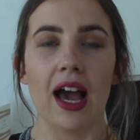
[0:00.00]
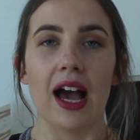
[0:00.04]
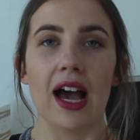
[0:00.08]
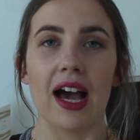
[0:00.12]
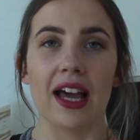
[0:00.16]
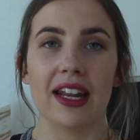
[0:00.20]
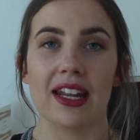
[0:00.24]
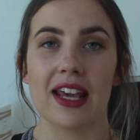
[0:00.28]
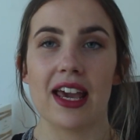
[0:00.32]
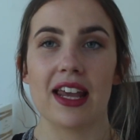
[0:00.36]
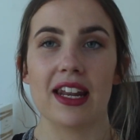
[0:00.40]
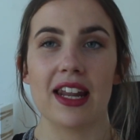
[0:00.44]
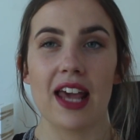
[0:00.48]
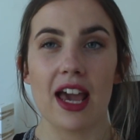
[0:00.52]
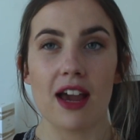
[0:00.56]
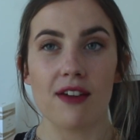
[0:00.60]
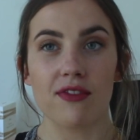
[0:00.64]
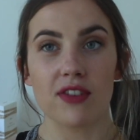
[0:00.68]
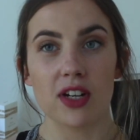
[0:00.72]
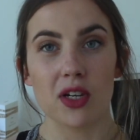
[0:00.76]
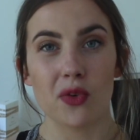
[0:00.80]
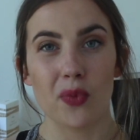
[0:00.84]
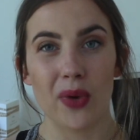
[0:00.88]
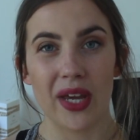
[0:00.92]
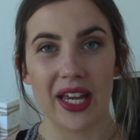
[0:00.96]
And then
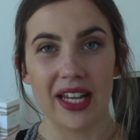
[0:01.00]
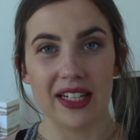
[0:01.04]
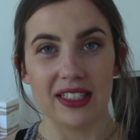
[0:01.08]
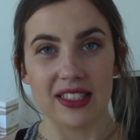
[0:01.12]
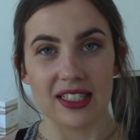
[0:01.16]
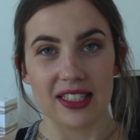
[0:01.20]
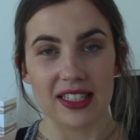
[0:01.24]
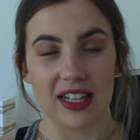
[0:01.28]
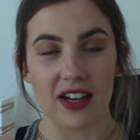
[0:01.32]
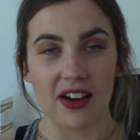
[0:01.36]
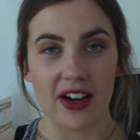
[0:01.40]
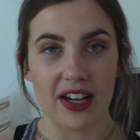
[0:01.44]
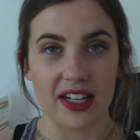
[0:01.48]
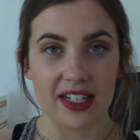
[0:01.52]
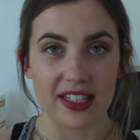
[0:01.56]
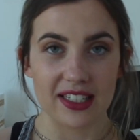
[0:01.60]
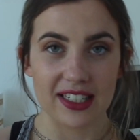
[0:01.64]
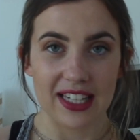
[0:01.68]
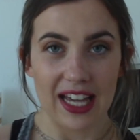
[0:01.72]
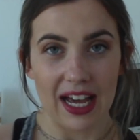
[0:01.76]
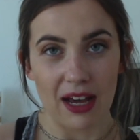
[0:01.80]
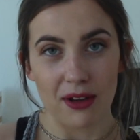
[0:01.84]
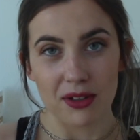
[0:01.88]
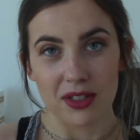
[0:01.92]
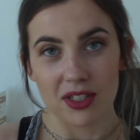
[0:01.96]
every week, to kind of
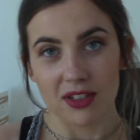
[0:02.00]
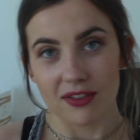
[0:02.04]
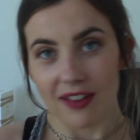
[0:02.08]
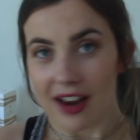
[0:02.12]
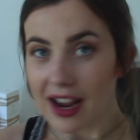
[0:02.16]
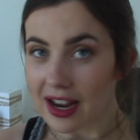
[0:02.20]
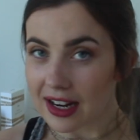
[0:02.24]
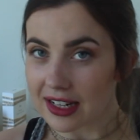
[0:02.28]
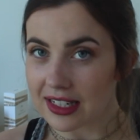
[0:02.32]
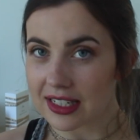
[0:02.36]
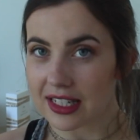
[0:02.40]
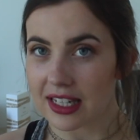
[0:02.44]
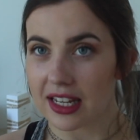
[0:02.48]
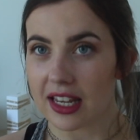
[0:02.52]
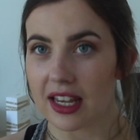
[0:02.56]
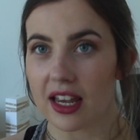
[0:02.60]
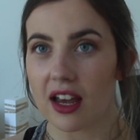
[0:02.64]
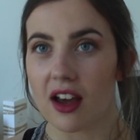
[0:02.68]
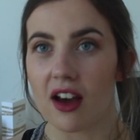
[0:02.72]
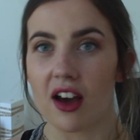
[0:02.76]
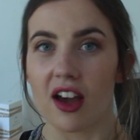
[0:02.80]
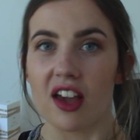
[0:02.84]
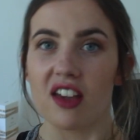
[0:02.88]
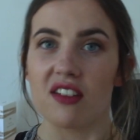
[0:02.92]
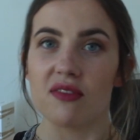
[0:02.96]
counteract it,
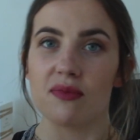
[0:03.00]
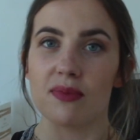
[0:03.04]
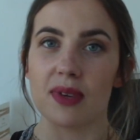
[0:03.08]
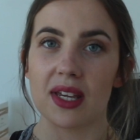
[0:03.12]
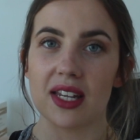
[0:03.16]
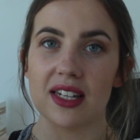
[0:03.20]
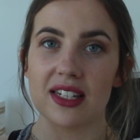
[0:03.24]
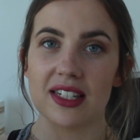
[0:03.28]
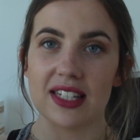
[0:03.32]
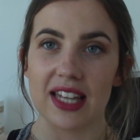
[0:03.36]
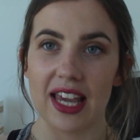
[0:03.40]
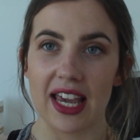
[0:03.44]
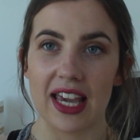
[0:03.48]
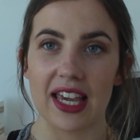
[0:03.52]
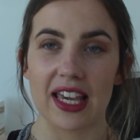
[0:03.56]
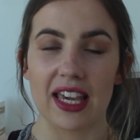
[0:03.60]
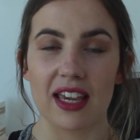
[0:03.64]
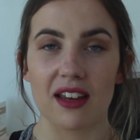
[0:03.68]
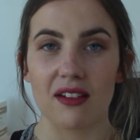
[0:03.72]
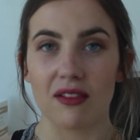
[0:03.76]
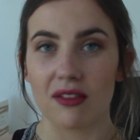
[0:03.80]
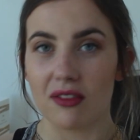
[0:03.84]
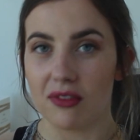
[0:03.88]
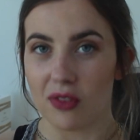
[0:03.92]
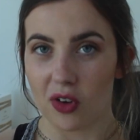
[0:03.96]
I've been
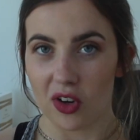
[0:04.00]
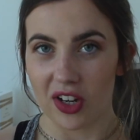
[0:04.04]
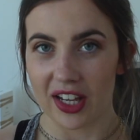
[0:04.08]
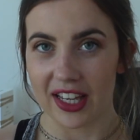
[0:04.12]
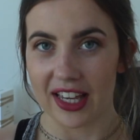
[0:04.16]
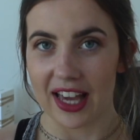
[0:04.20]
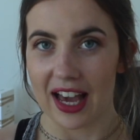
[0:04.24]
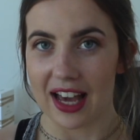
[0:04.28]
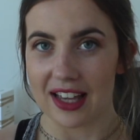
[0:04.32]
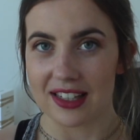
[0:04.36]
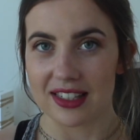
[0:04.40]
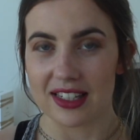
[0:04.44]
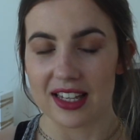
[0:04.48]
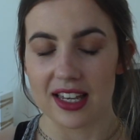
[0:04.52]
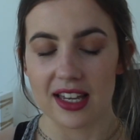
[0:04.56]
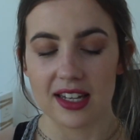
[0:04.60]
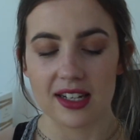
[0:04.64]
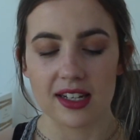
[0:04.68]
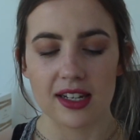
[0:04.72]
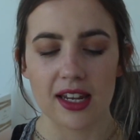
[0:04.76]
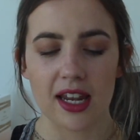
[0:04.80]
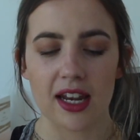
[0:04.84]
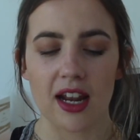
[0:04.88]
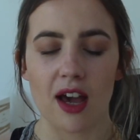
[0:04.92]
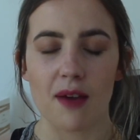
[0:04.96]
taking folic
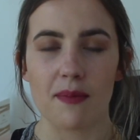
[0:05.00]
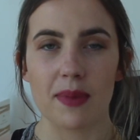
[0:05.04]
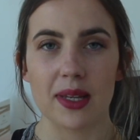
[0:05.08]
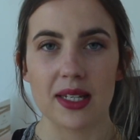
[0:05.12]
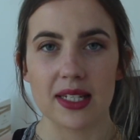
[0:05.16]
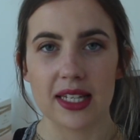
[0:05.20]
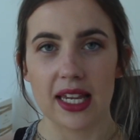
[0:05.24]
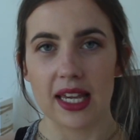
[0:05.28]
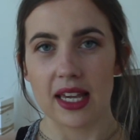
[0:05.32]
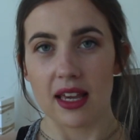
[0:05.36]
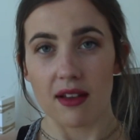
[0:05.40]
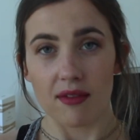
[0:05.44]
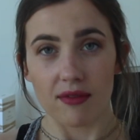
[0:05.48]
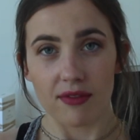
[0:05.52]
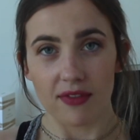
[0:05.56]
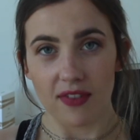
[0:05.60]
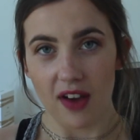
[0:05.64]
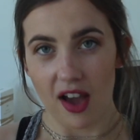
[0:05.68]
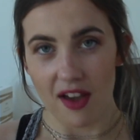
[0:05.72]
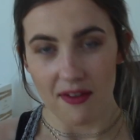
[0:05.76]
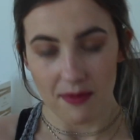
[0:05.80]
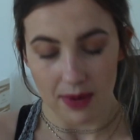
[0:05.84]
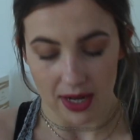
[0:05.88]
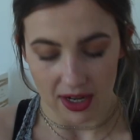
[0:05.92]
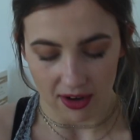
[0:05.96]
acid, and I've been taking
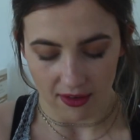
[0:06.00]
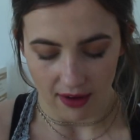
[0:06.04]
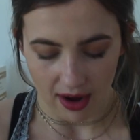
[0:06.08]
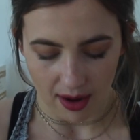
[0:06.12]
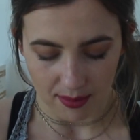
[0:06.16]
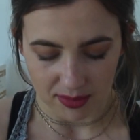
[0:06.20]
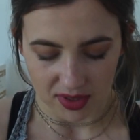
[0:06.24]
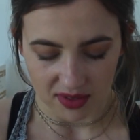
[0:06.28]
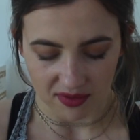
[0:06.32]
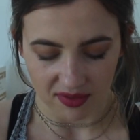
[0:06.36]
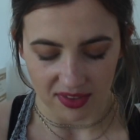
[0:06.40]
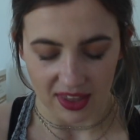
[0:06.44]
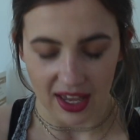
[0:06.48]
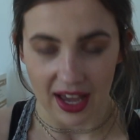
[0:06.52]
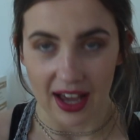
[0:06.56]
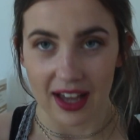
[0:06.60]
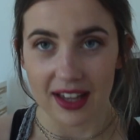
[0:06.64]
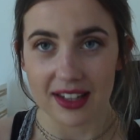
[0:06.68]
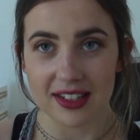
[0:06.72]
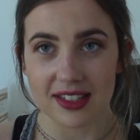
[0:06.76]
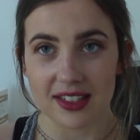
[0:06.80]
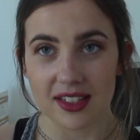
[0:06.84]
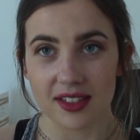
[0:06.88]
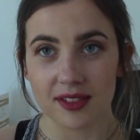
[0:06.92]
5 milligrams of that.